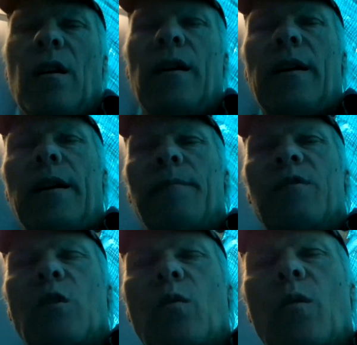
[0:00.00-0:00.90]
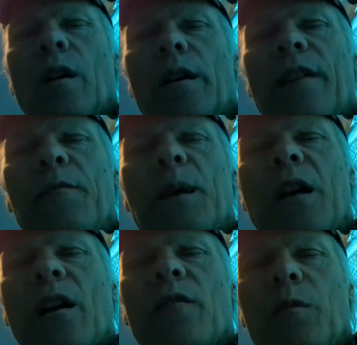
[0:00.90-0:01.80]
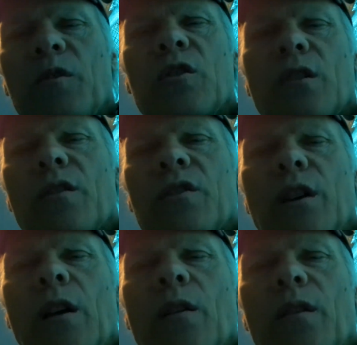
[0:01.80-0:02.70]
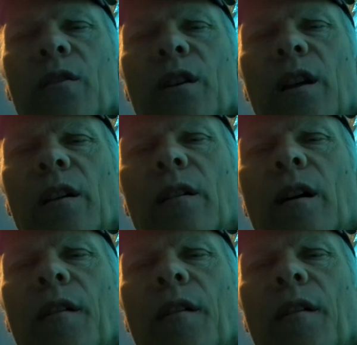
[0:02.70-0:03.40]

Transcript: So you have to be careful and just understand that the